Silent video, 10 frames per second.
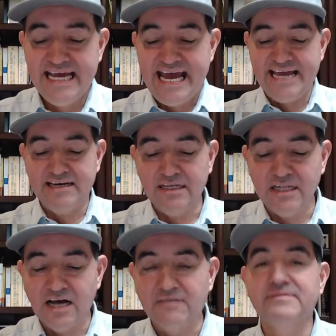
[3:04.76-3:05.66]
And
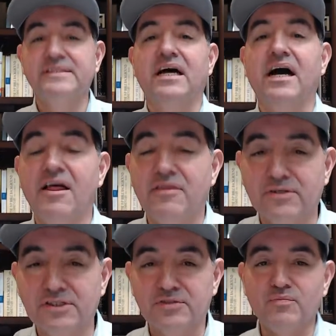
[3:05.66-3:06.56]
loves
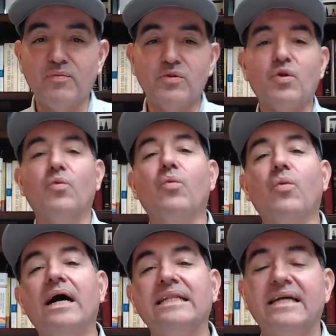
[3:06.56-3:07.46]
others.
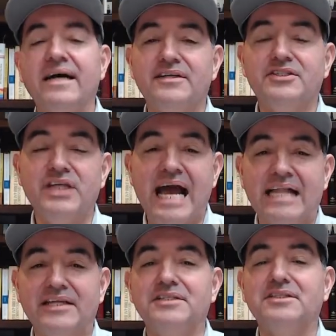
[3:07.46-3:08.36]
What a
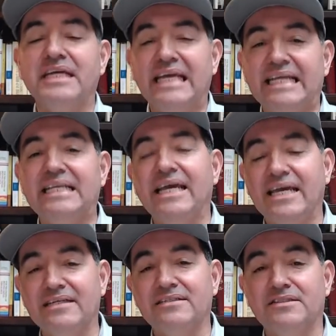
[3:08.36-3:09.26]
challenge it
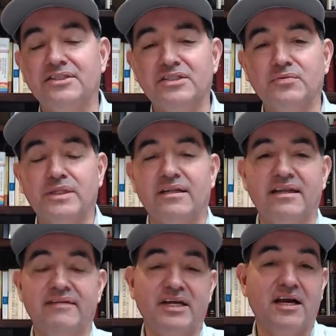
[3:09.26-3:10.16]
is. Just with the
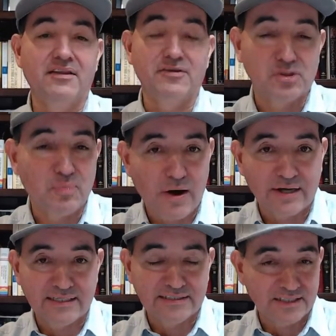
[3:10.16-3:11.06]
loving others
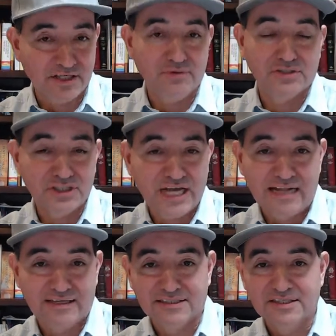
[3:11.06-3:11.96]
part is a huge
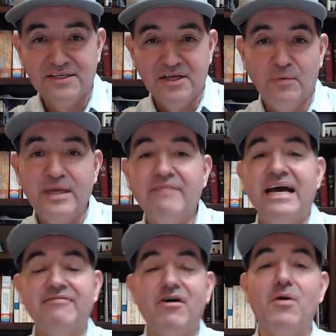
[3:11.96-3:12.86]
challenge. We have to
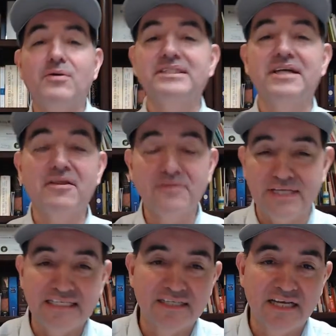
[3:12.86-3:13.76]
have all these other
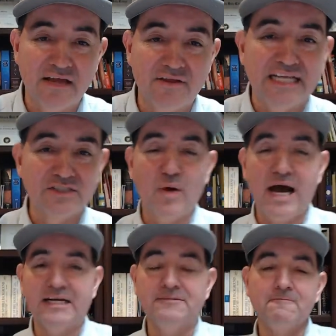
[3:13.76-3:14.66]
things together. That's
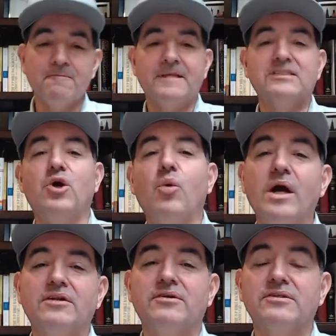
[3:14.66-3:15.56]
why no
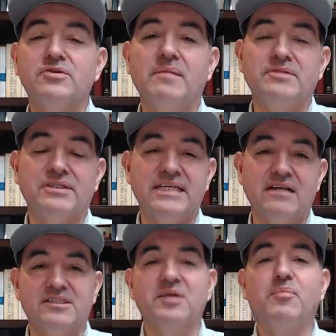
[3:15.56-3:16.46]
wonder Scripture
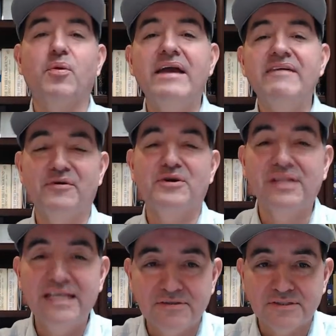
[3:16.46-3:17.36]
tells us to pray for your
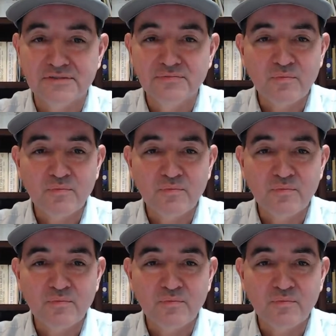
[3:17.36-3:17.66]
leaders.